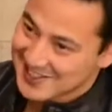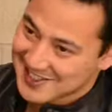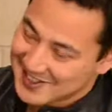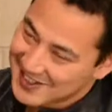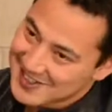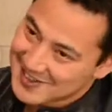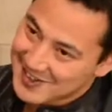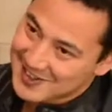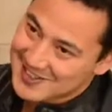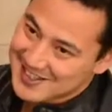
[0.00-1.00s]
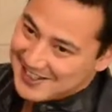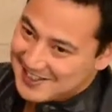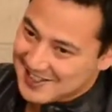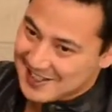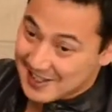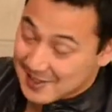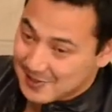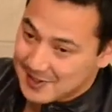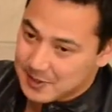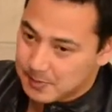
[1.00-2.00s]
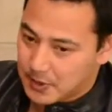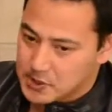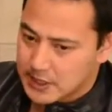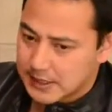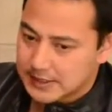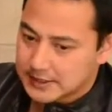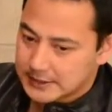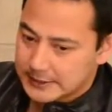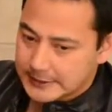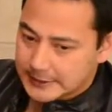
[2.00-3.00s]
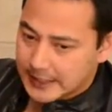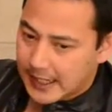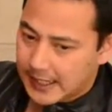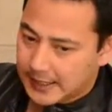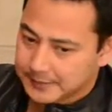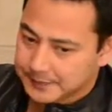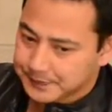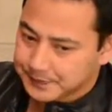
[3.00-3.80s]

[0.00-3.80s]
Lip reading: studios around New Zealand, so that's a really cool project. But